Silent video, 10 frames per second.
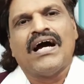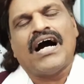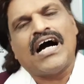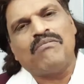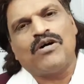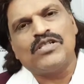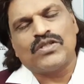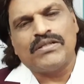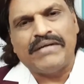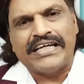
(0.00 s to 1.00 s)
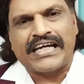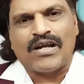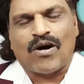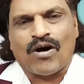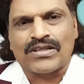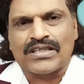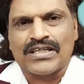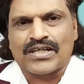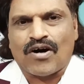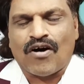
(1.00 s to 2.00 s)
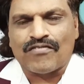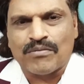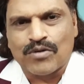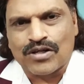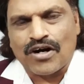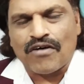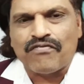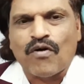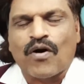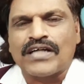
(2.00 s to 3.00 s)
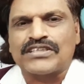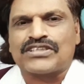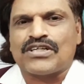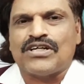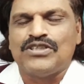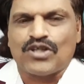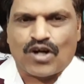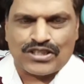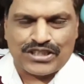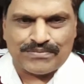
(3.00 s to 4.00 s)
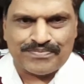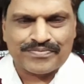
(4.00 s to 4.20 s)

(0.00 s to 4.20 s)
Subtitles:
I am also the medical author of the book Focused Neurology.